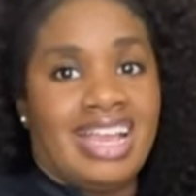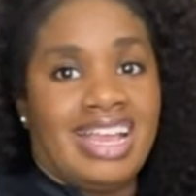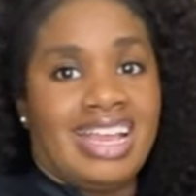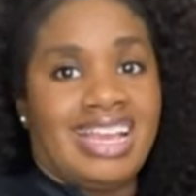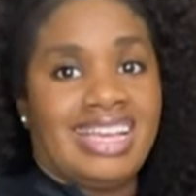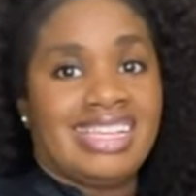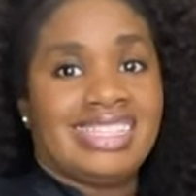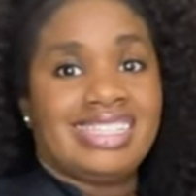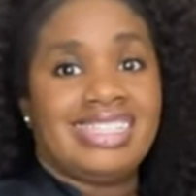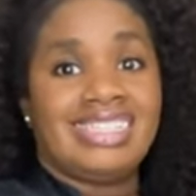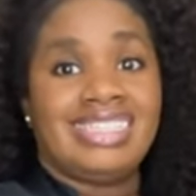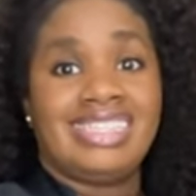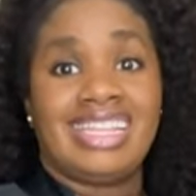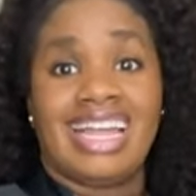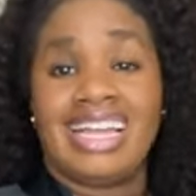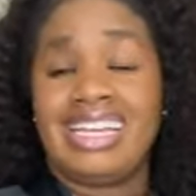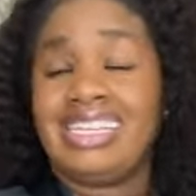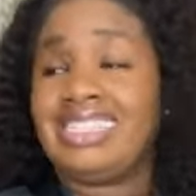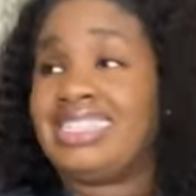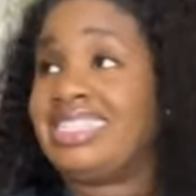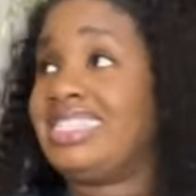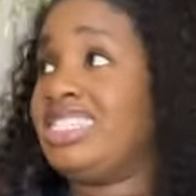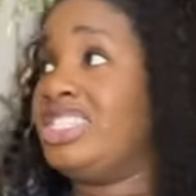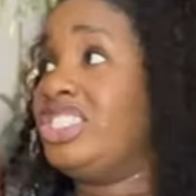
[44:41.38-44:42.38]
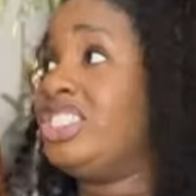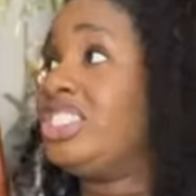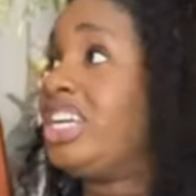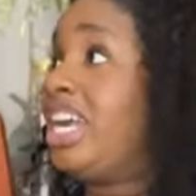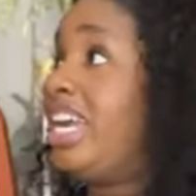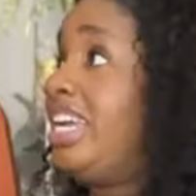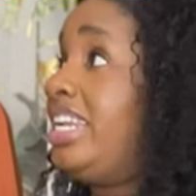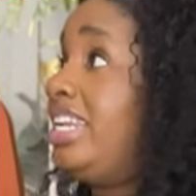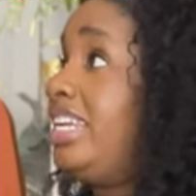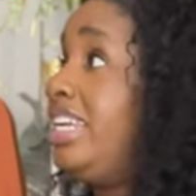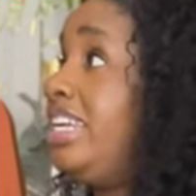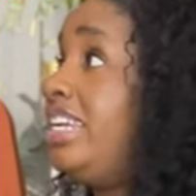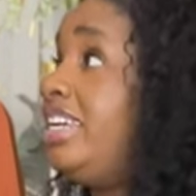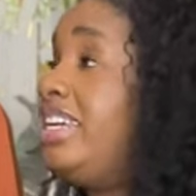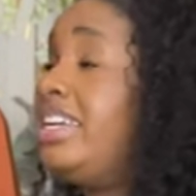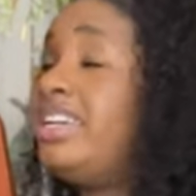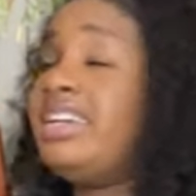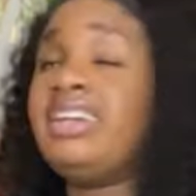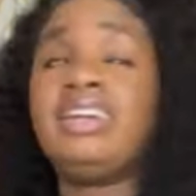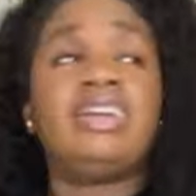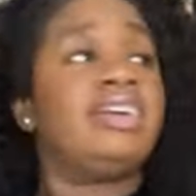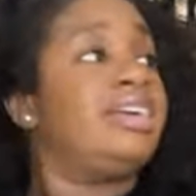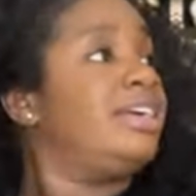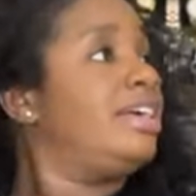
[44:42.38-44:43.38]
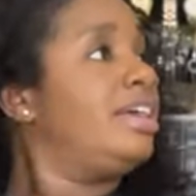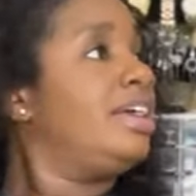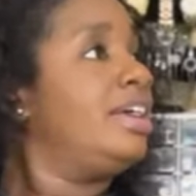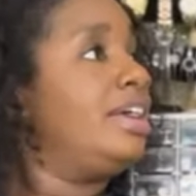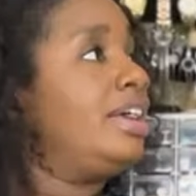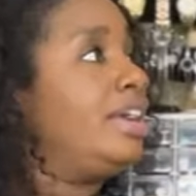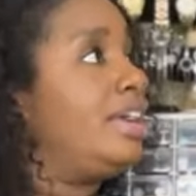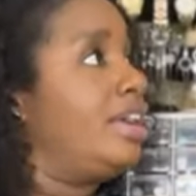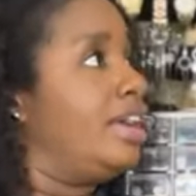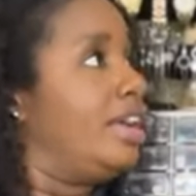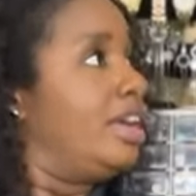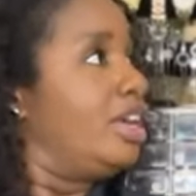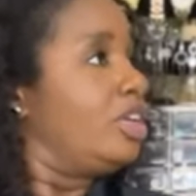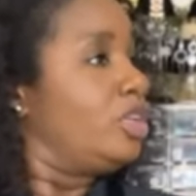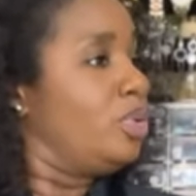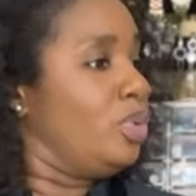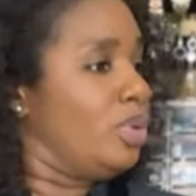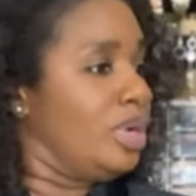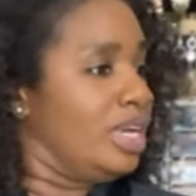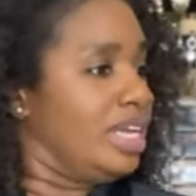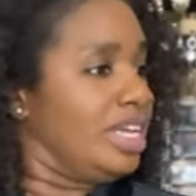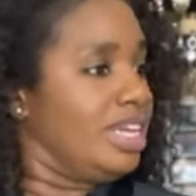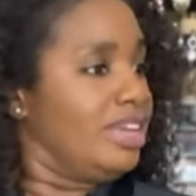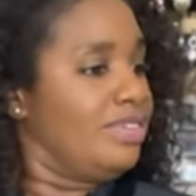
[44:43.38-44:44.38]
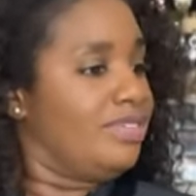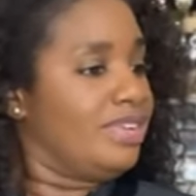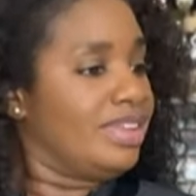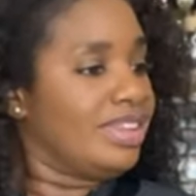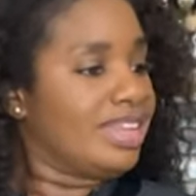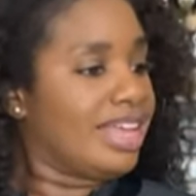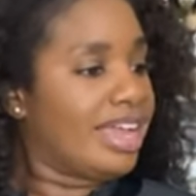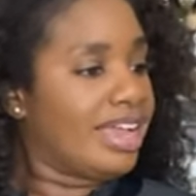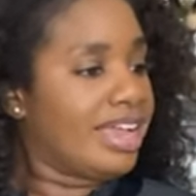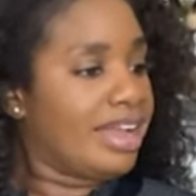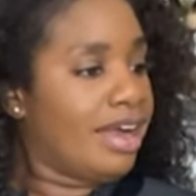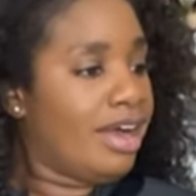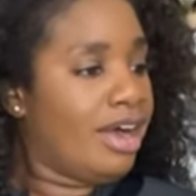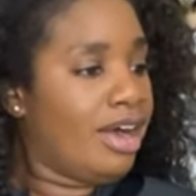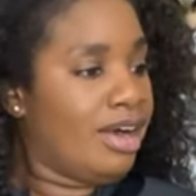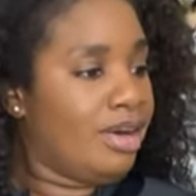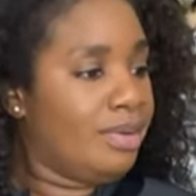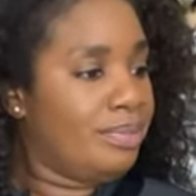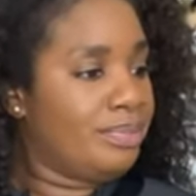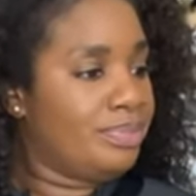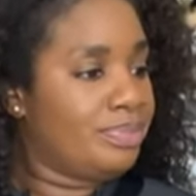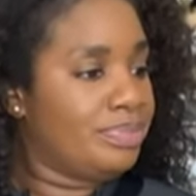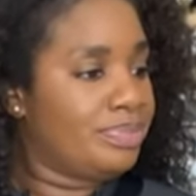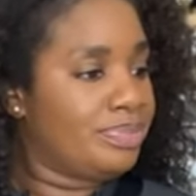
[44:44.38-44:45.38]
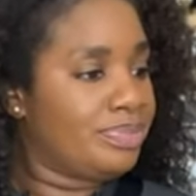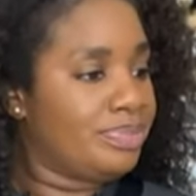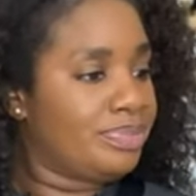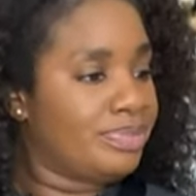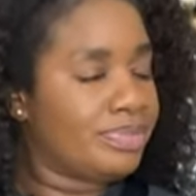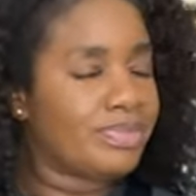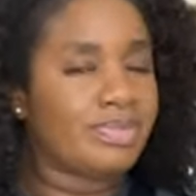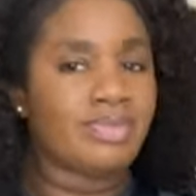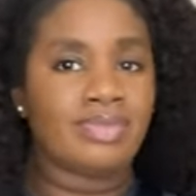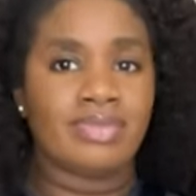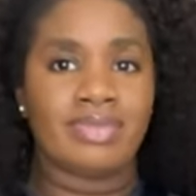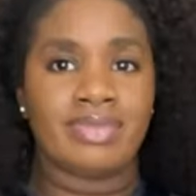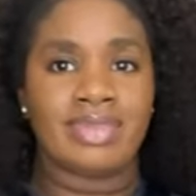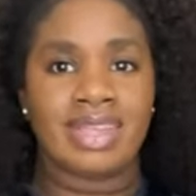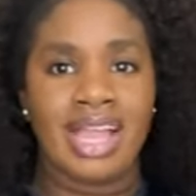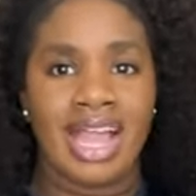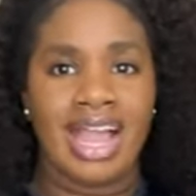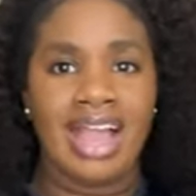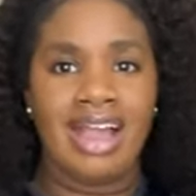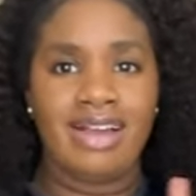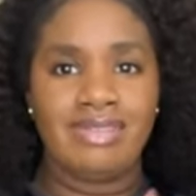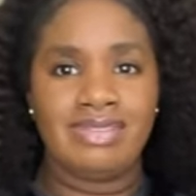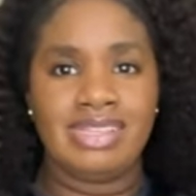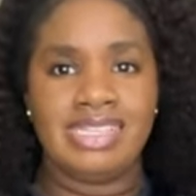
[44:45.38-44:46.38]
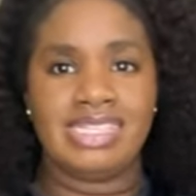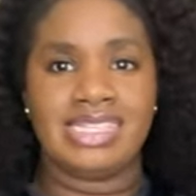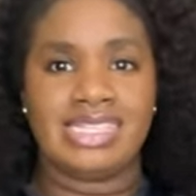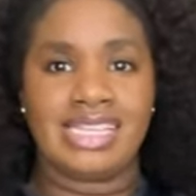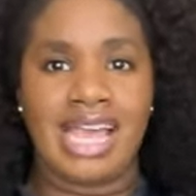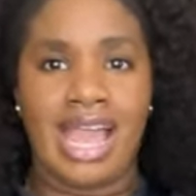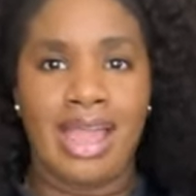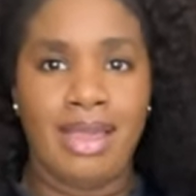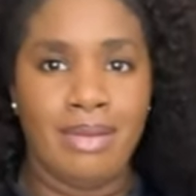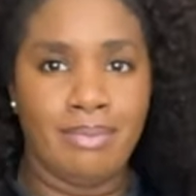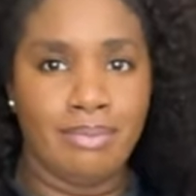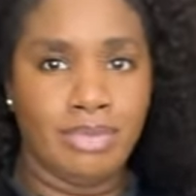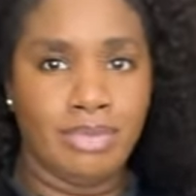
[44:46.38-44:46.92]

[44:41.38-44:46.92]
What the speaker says: It's nice and shiny. You could even like, I have these satin